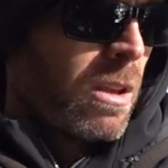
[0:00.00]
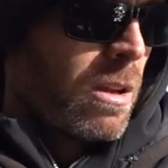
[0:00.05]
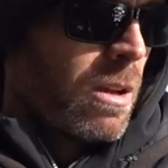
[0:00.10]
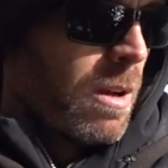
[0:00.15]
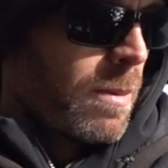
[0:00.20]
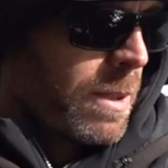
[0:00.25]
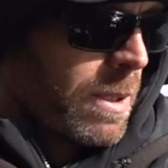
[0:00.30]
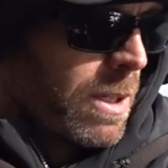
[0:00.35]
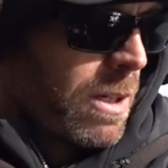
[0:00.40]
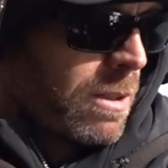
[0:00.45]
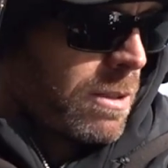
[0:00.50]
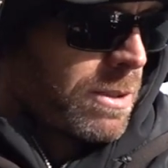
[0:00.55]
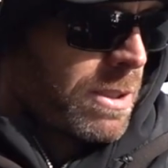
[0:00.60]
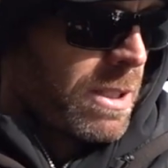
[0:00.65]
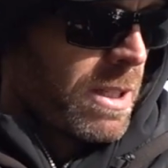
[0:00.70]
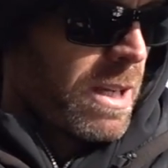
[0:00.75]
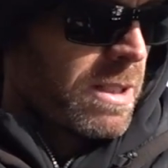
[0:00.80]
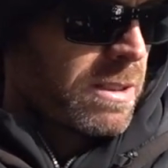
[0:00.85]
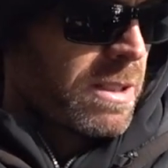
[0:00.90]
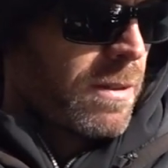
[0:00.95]
But the Huddleston
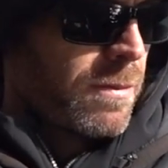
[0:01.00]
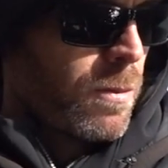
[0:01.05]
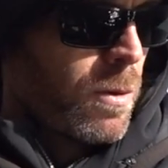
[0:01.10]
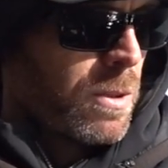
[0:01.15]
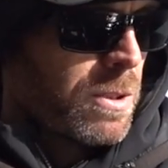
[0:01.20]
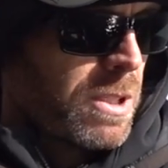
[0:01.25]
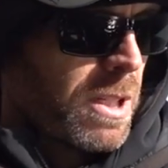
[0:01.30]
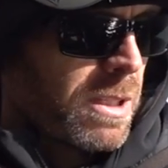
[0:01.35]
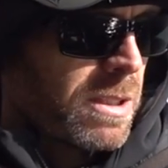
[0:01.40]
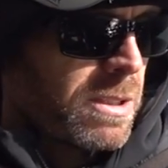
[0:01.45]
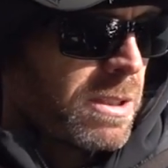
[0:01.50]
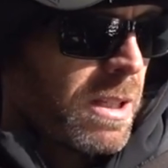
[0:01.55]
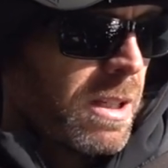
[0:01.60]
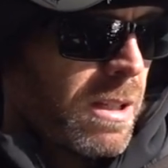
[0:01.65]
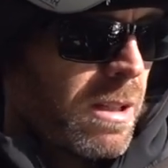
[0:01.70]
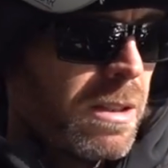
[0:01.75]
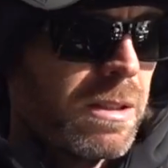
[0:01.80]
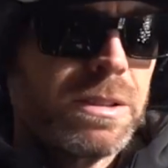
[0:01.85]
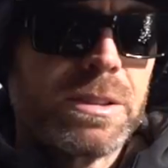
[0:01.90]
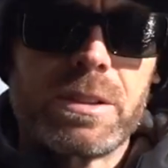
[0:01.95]
has that vortex
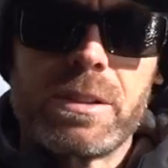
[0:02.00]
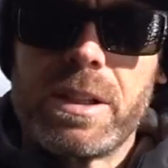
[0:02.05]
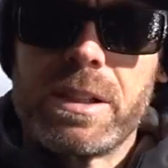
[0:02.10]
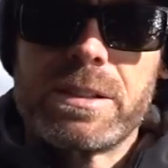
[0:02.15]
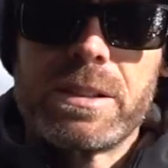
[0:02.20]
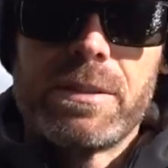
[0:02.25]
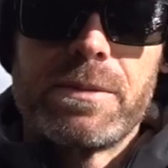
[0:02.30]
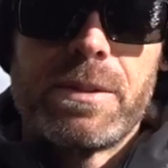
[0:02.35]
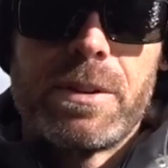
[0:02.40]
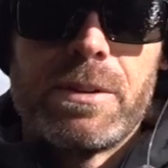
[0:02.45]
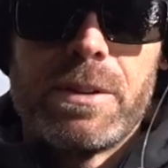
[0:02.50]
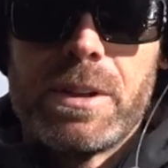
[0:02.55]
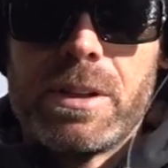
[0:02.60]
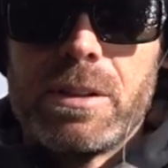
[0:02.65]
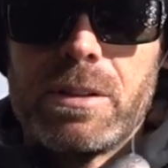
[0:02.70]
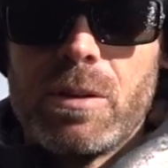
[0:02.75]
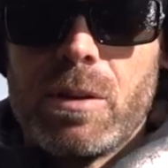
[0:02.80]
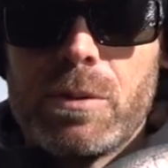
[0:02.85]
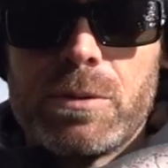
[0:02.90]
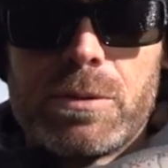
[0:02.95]
tail, still has that
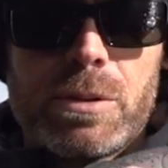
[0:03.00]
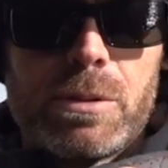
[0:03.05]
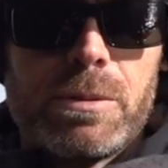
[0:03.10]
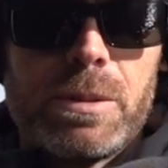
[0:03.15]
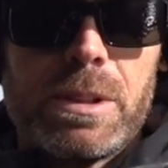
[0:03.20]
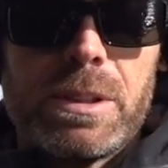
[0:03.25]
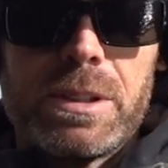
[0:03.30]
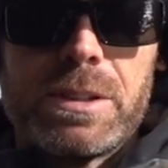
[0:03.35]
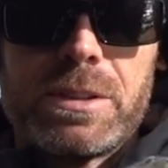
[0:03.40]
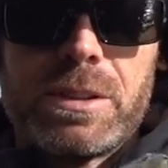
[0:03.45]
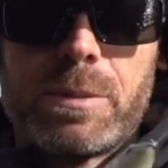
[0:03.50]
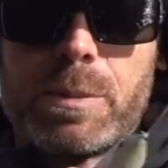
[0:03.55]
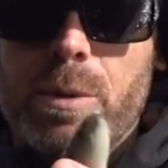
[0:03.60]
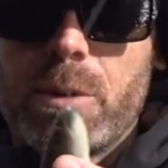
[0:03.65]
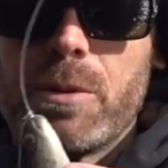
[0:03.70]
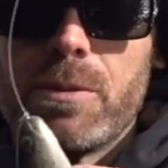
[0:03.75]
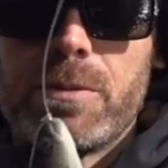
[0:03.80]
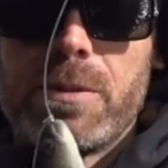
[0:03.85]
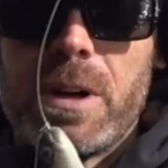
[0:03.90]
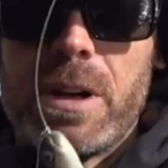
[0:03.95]
very ultra realistic
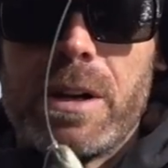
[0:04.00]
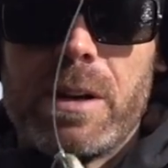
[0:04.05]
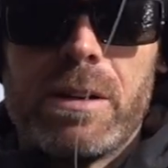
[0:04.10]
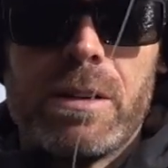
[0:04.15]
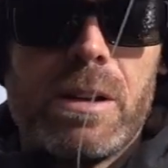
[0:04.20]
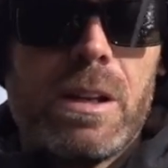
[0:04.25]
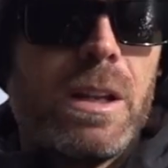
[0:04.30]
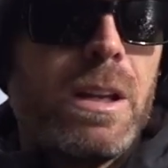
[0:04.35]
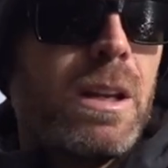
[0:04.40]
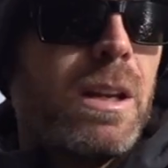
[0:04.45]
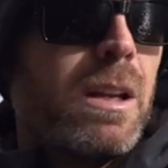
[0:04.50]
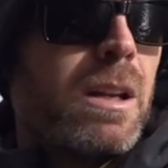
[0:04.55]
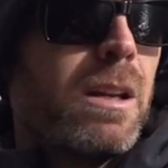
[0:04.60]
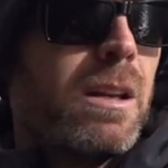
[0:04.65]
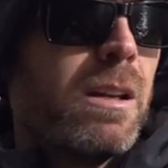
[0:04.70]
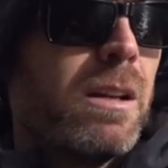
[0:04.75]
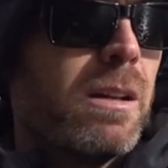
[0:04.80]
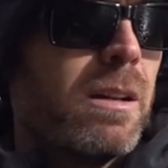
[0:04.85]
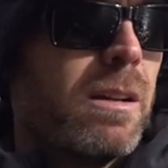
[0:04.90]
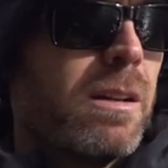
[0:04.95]
profile.
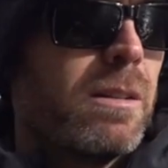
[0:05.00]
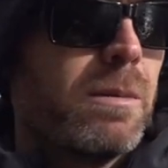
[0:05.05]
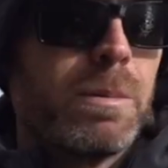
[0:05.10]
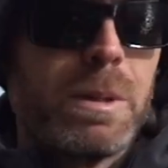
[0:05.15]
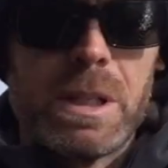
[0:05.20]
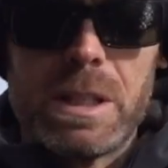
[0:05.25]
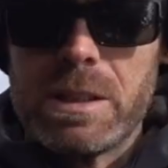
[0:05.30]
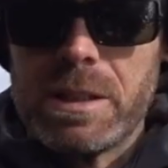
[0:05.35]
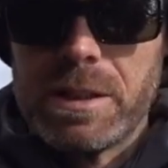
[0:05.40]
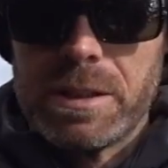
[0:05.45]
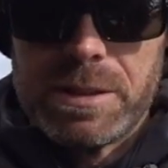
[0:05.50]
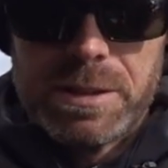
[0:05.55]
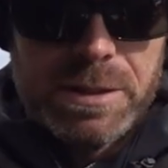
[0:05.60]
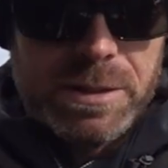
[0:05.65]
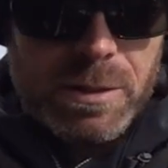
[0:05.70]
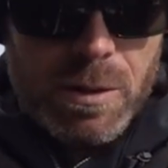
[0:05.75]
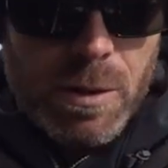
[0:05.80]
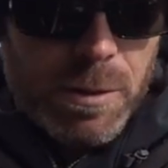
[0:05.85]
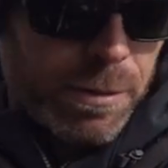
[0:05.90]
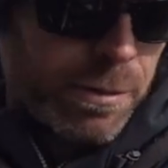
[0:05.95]
The weedless,
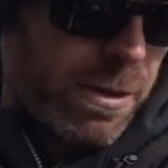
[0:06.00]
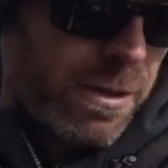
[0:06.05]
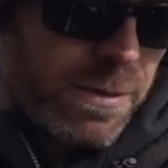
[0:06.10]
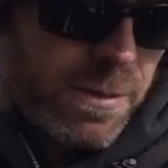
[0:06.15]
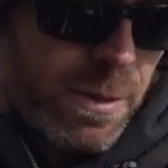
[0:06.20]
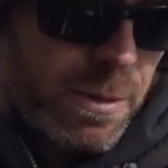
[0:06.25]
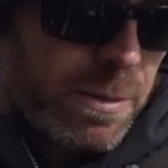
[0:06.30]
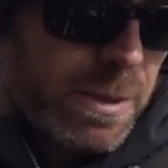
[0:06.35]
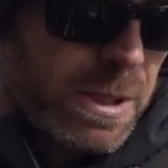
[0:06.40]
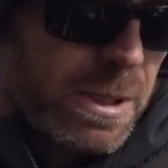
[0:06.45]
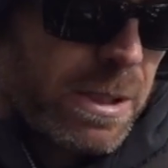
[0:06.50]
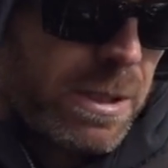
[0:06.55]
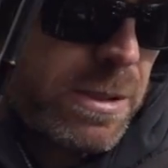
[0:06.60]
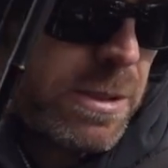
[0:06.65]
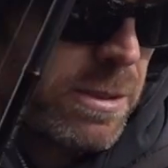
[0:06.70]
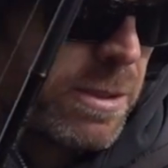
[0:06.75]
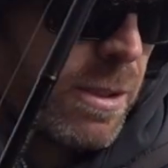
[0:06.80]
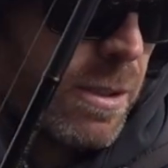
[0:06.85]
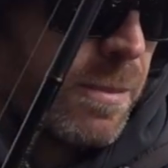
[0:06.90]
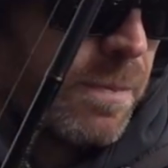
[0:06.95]
all 3 of them are weedless,
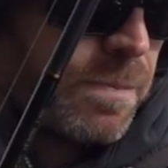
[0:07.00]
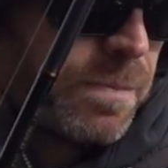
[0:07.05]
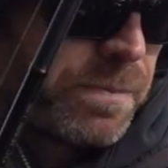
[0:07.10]
so